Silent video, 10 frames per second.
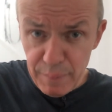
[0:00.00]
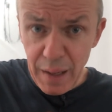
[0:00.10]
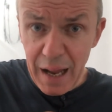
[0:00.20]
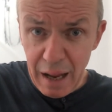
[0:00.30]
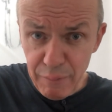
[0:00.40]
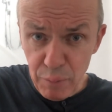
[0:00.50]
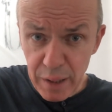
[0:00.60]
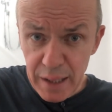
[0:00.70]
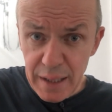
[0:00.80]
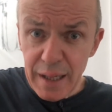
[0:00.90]

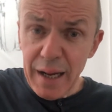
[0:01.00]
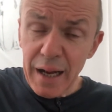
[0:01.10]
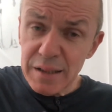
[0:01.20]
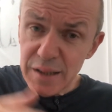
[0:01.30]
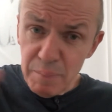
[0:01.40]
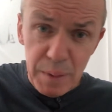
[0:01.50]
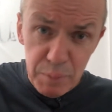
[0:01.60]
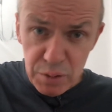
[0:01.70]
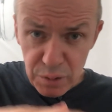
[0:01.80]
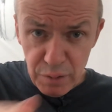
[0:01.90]
halfway, and some people
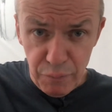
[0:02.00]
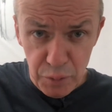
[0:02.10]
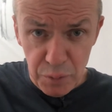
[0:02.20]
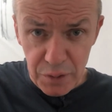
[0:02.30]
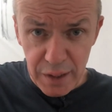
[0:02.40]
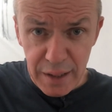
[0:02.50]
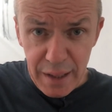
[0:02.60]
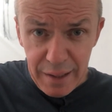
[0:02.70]
doing the full thing,